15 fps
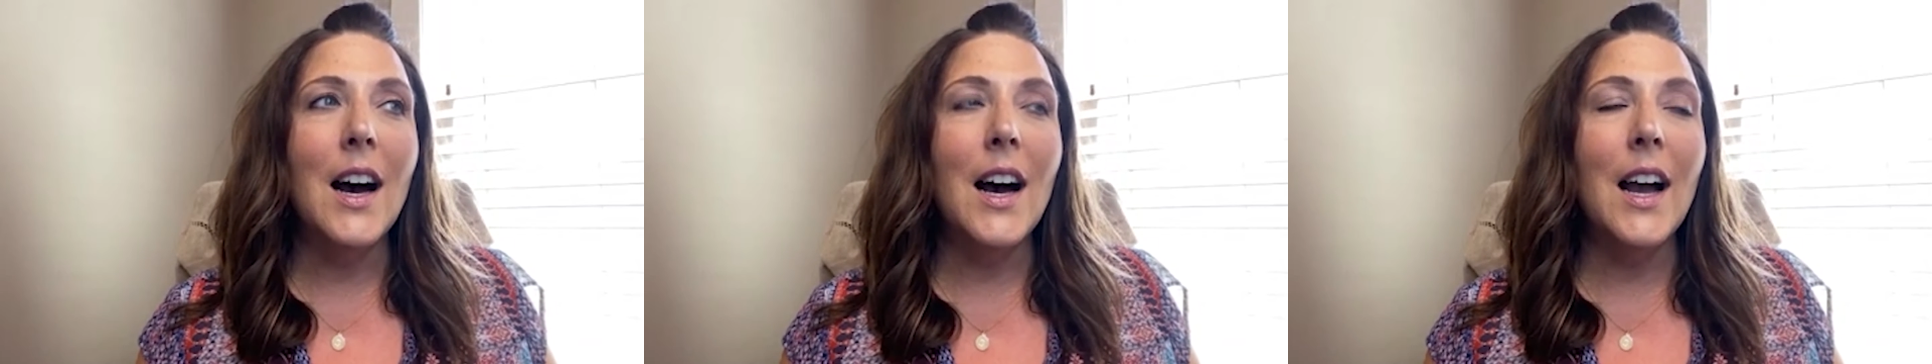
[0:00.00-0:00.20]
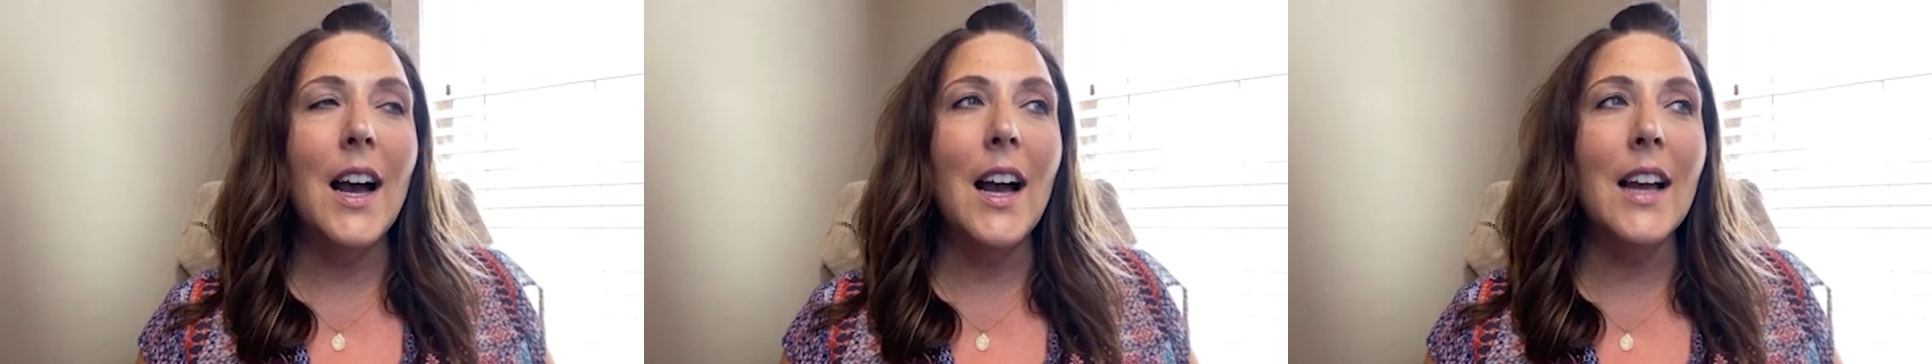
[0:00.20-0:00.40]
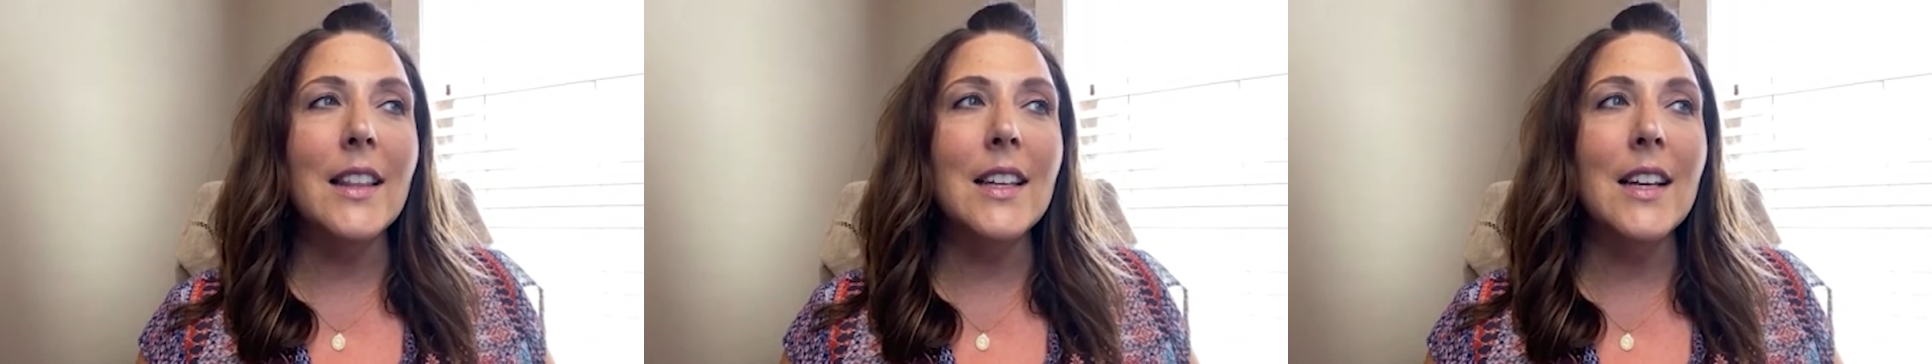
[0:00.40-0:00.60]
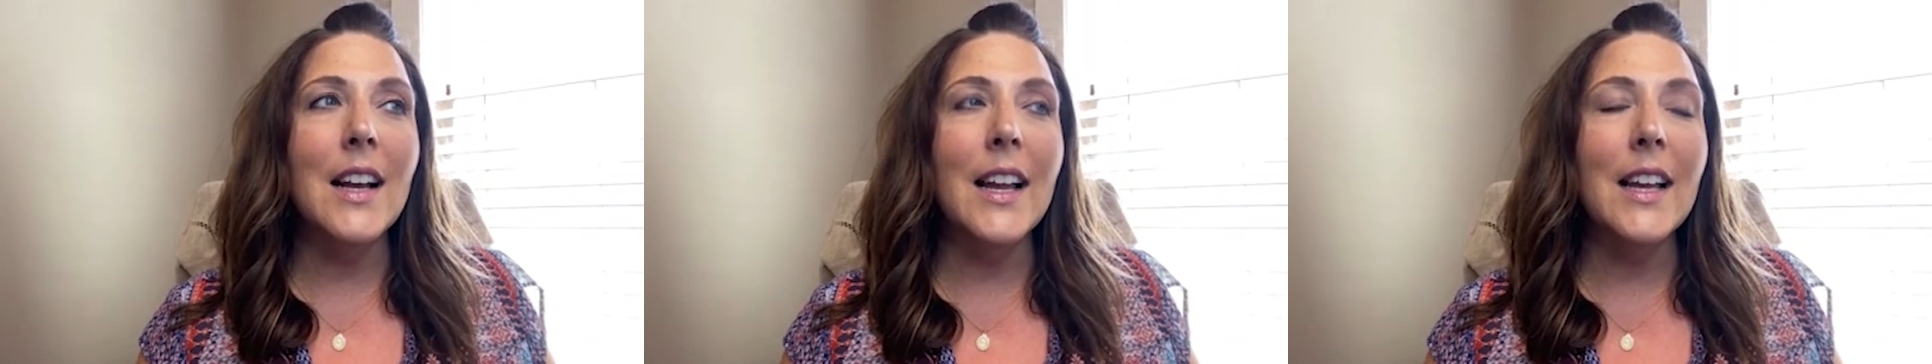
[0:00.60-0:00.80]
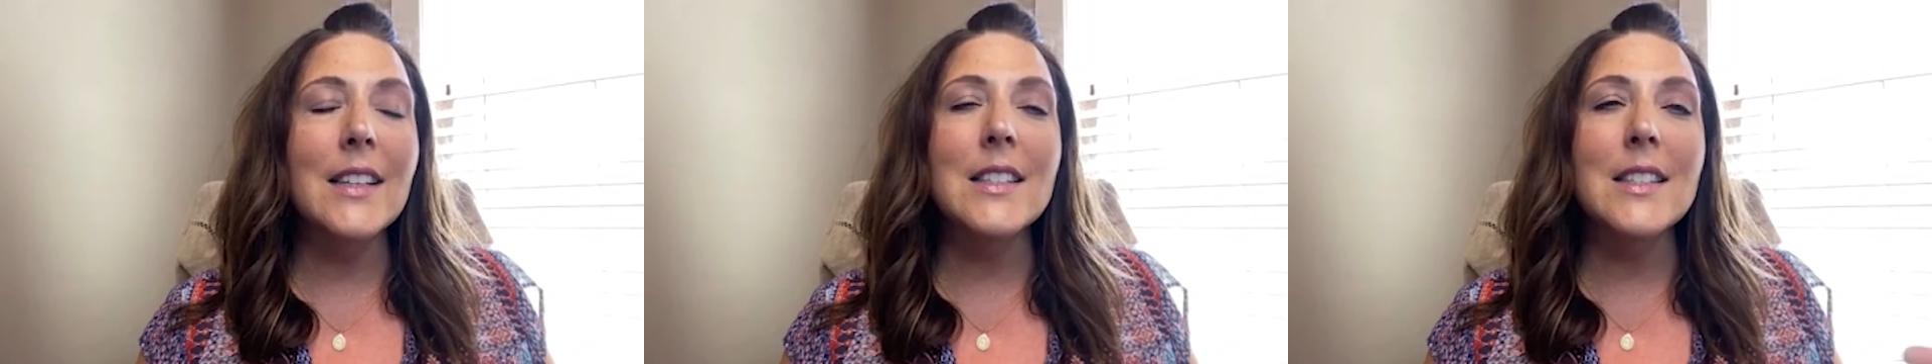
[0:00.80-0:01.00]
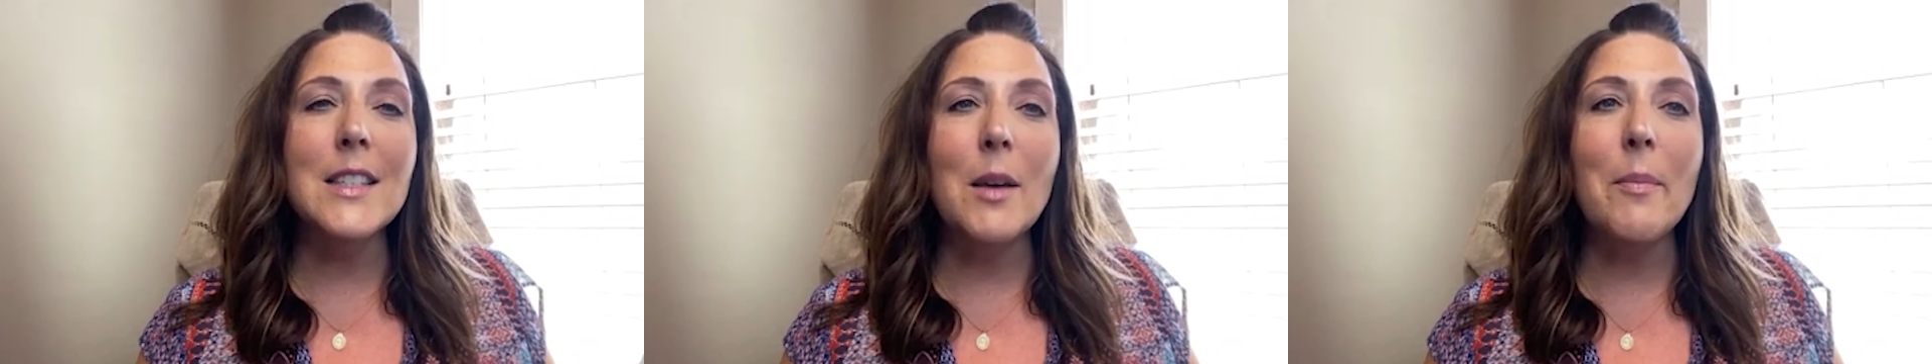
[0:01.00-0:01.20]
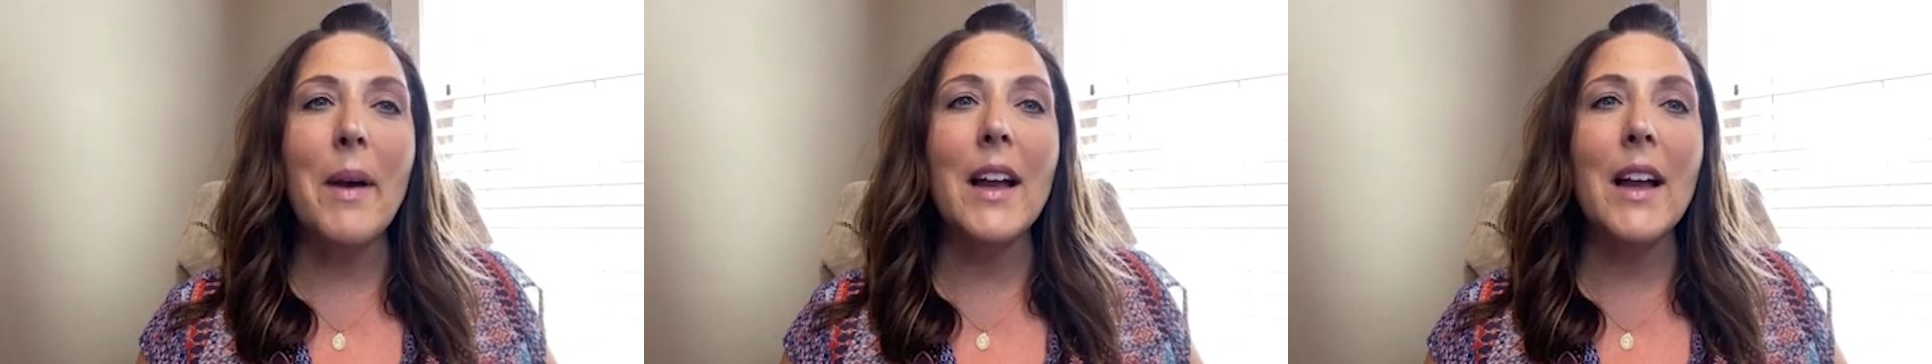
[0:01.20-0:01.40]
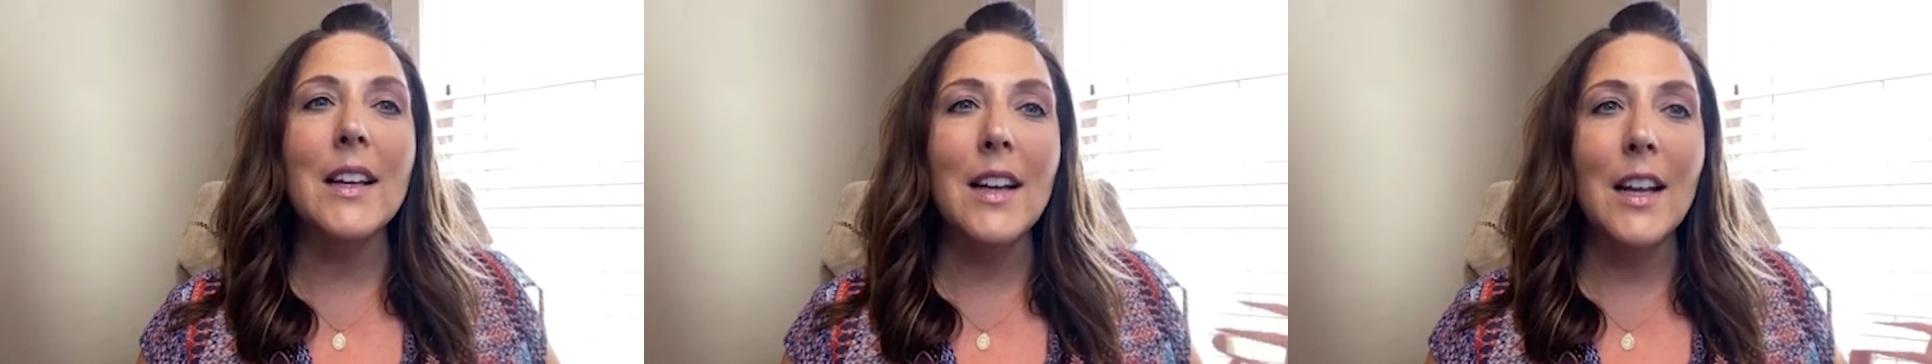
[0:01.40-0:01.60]
I think I had to step
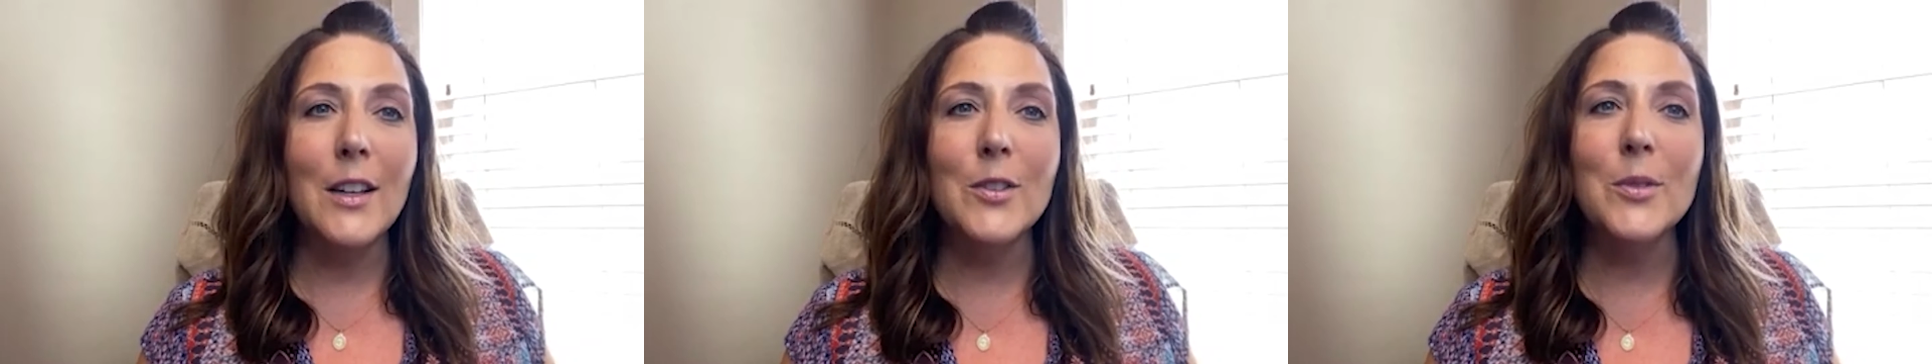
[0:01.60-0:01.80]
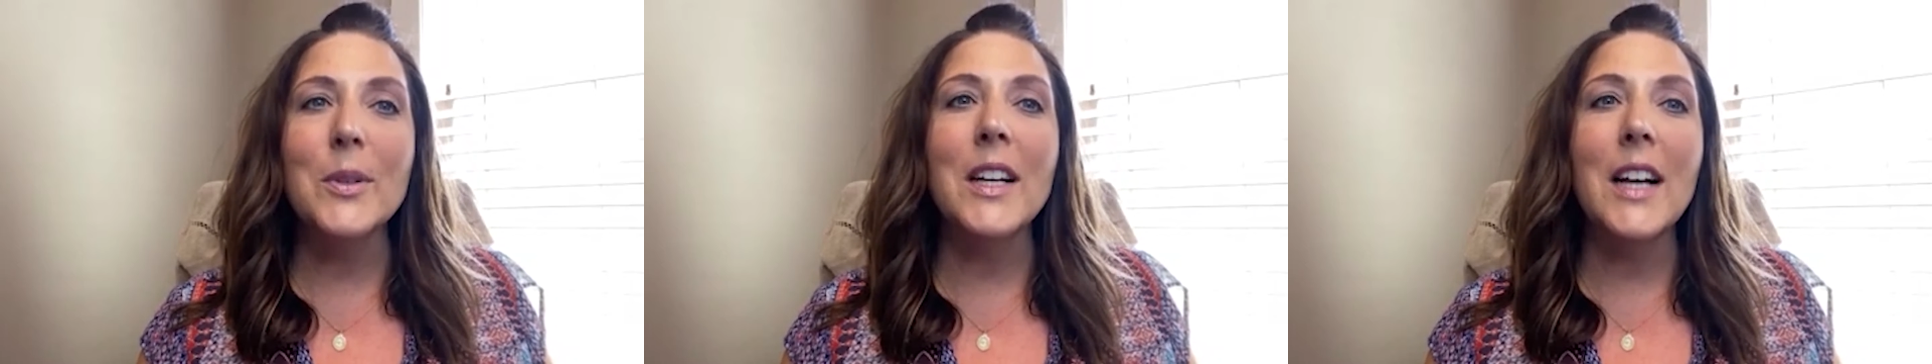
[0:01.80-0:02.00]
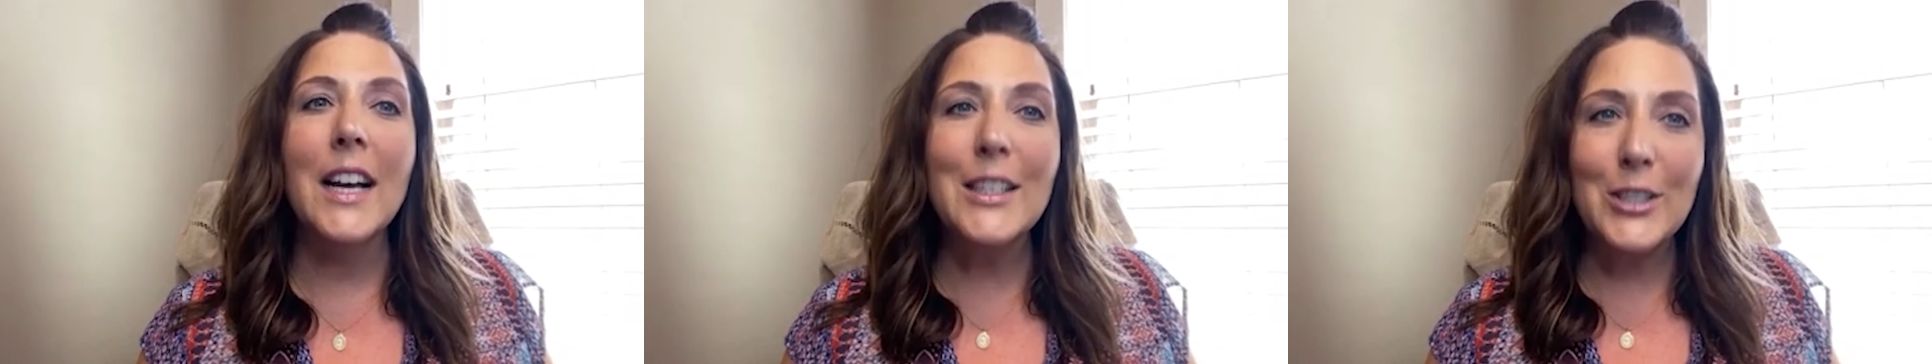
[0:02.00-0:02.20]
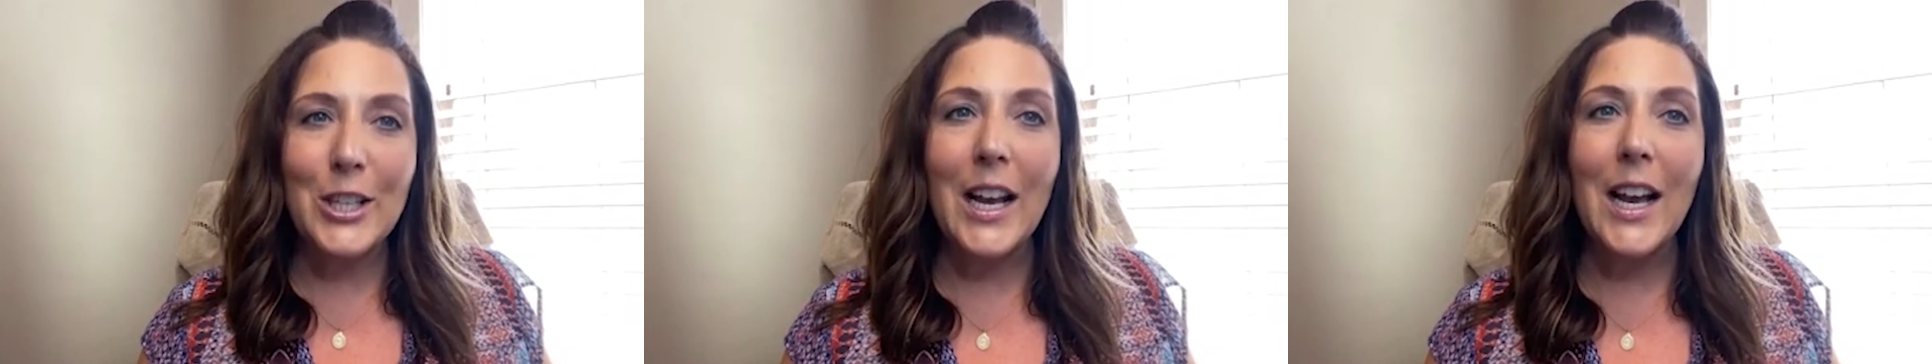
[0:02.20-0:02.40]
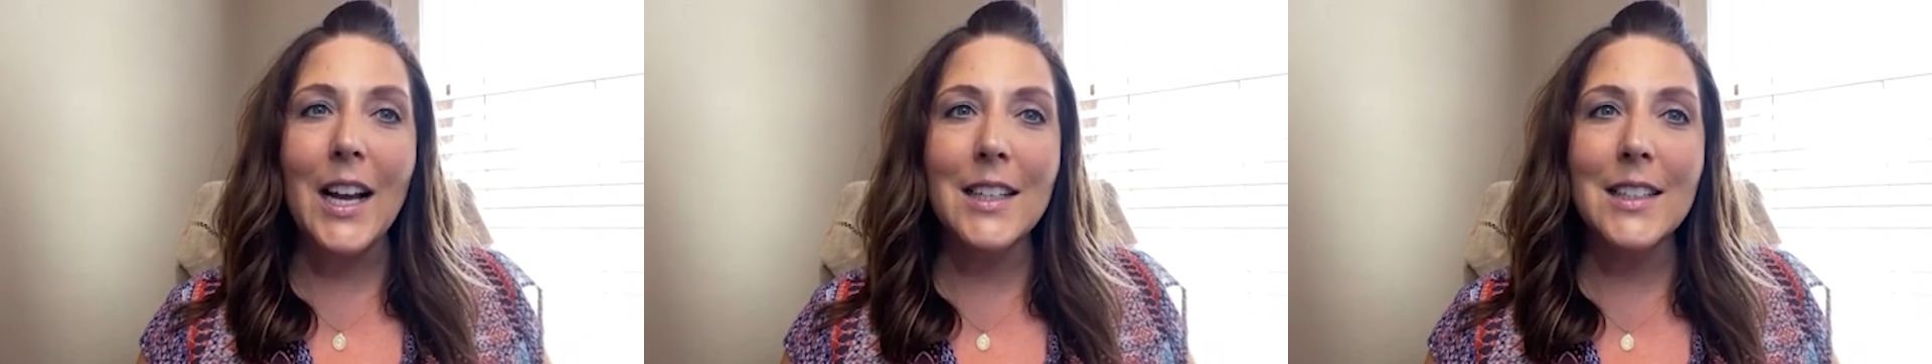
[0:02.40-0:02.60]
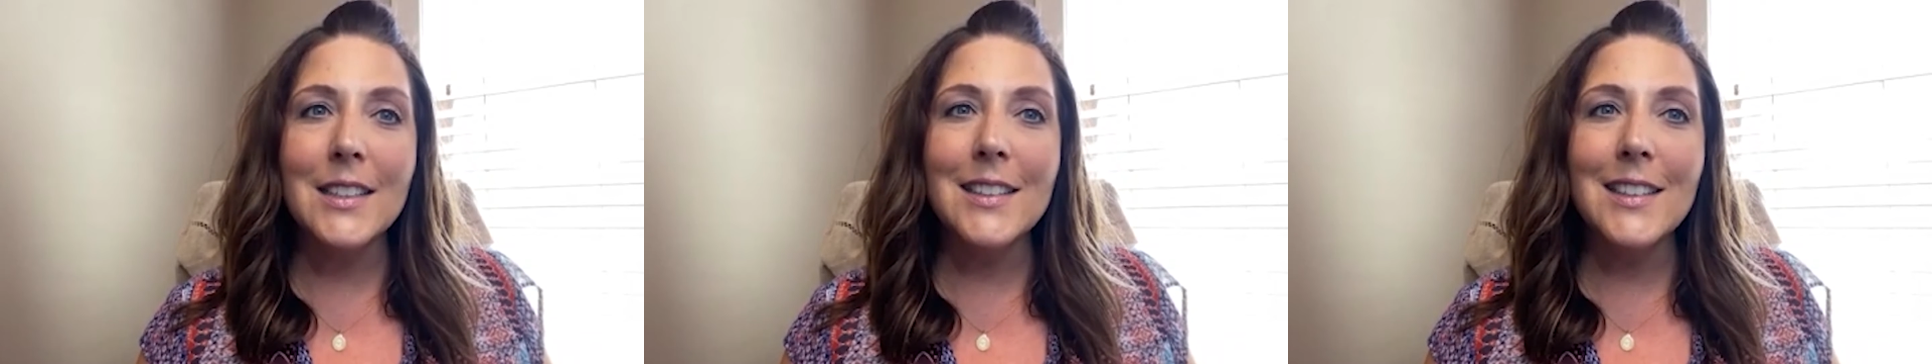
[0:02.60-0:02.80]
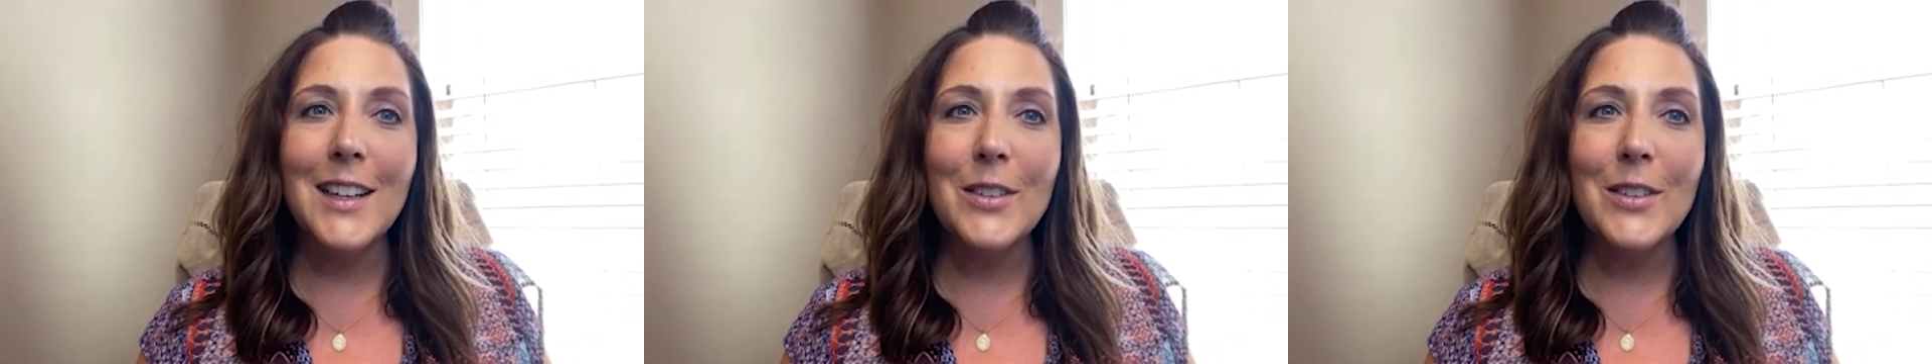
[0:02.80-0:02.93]
back and kind of do a gut check